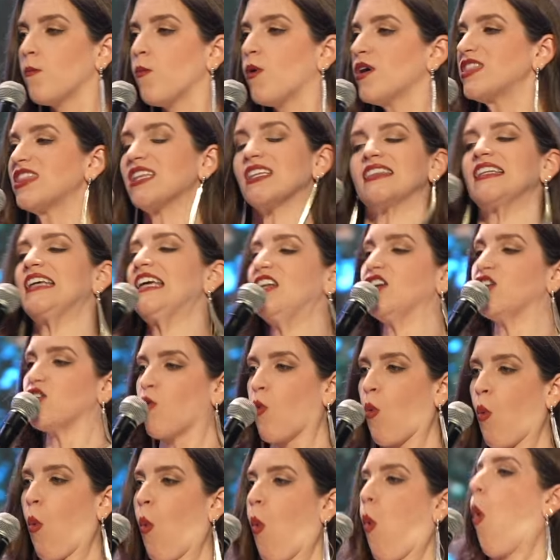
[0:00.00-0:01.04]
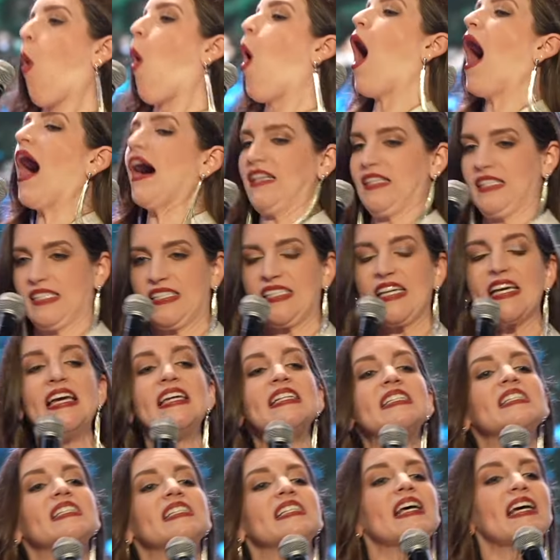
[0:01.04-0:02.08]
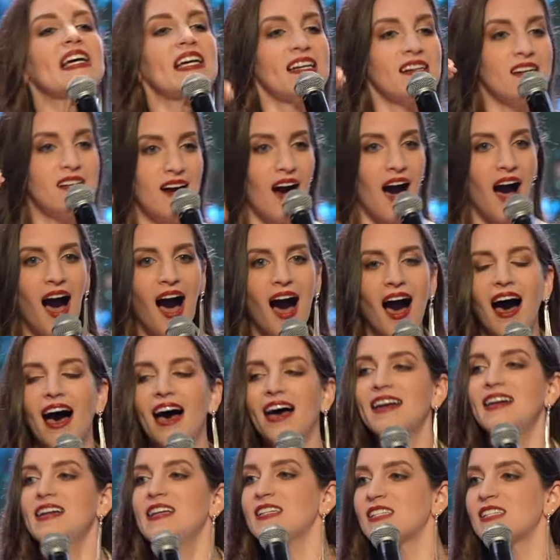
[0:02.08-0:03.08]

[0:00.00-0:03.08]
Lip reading: What the leader wants. It's God